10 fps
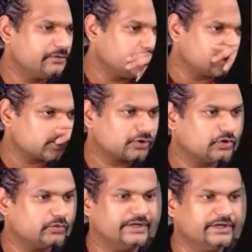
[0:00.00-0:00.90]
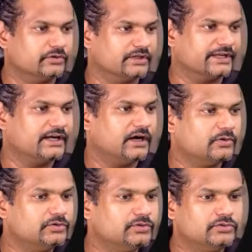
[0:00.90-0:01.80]
if you want to show a video, like
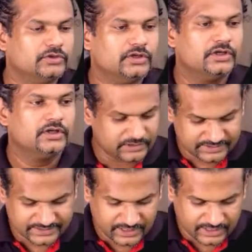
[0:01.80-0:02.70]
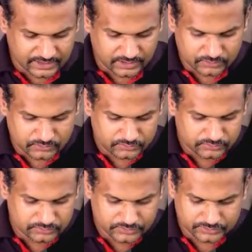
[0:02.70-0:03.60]
how to, let's say,
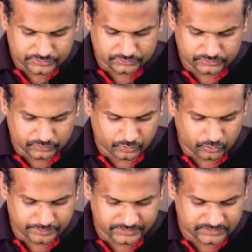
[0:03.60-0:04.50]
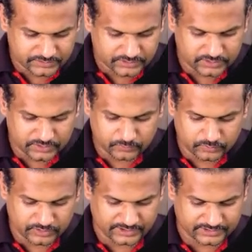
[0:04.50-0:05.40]
how to open a
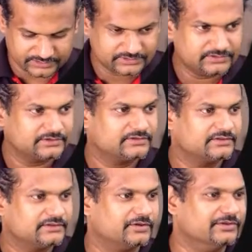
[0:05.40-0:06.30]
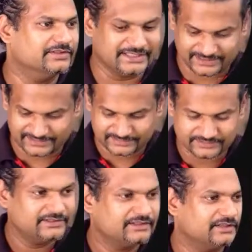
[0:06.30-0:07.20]
walnut? How cool is that, huh?
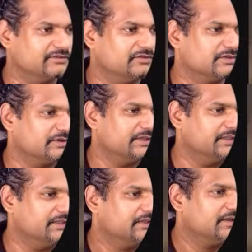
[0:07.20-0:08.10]
I always wondered.